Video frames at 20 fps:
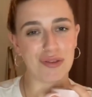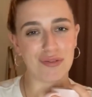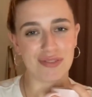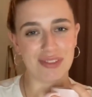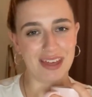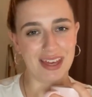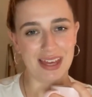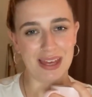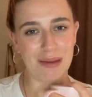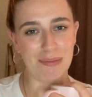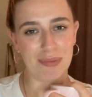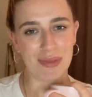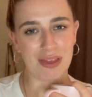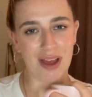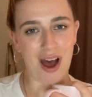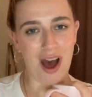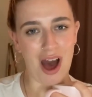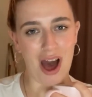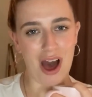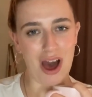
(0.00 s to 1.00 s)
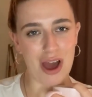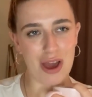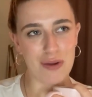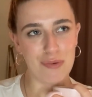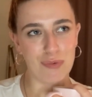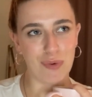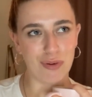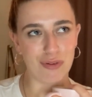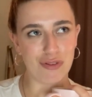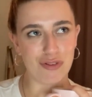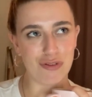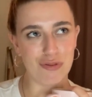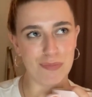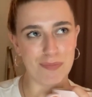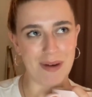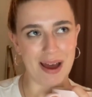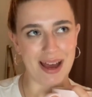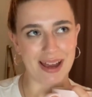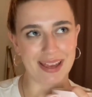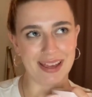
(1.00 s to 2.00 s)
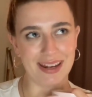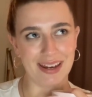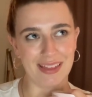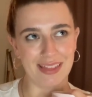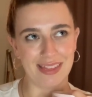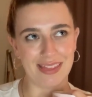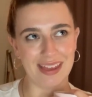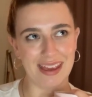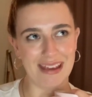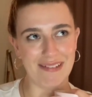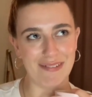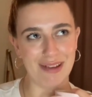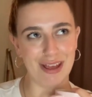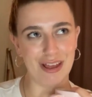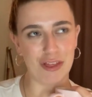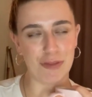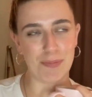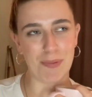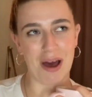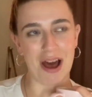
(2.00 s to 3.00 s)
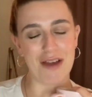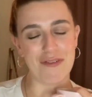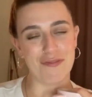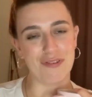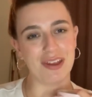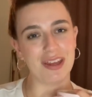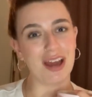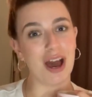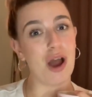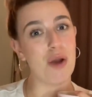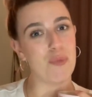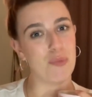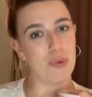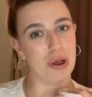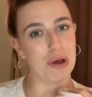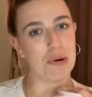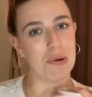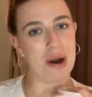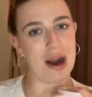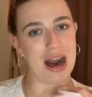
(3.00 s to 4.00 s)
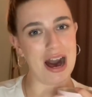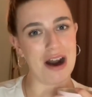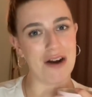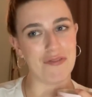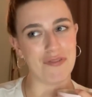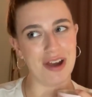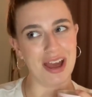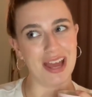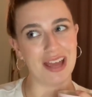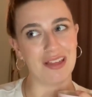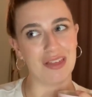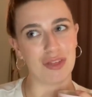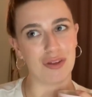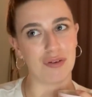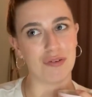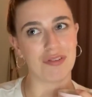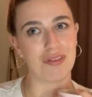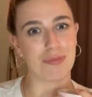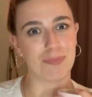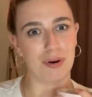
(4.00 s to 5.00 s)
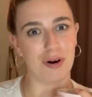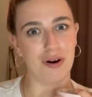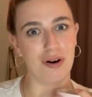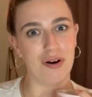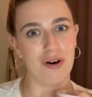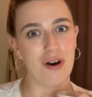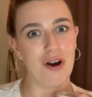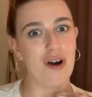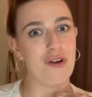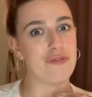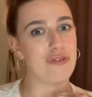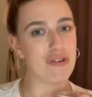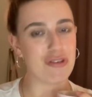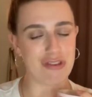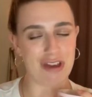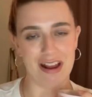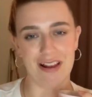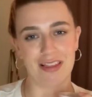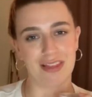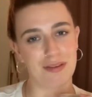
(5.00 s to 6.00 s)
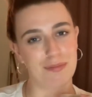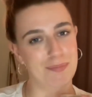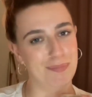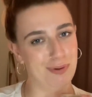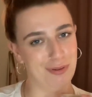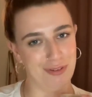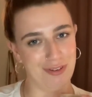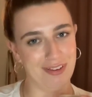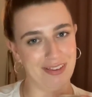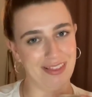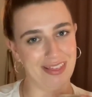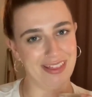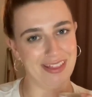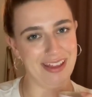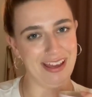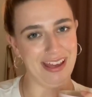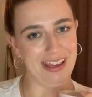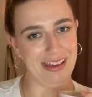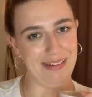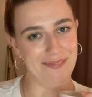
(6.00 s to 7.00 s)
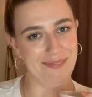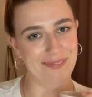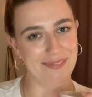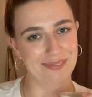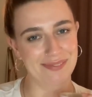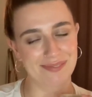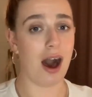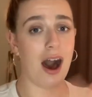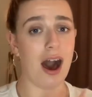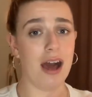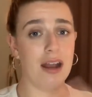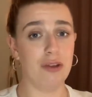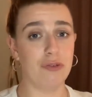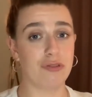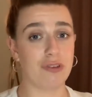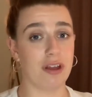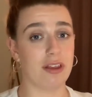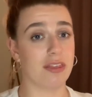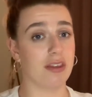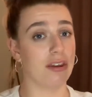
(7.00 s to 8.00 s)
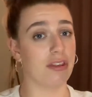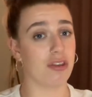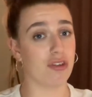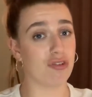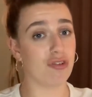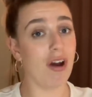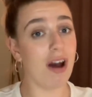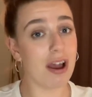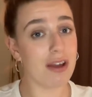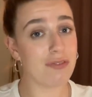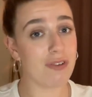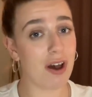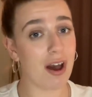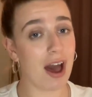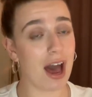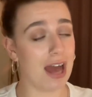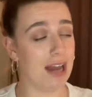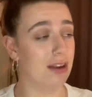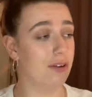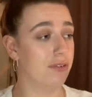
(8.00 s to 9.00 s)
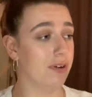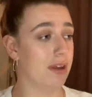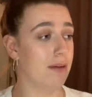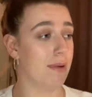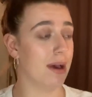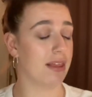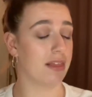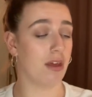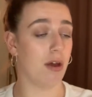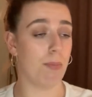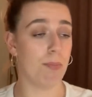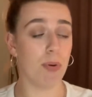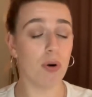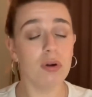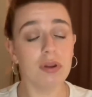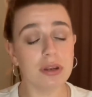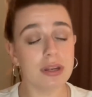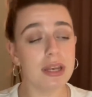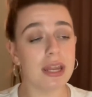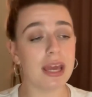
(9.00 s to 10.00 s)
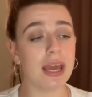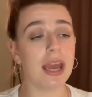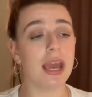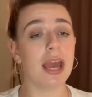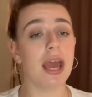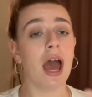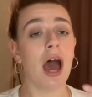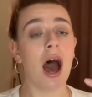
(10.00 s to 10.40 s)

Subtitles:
of teams that I want to back in this series, but I think I will have a soft spot for Jenson Button's team. I love Jenson as a driver, I love him as a pundit.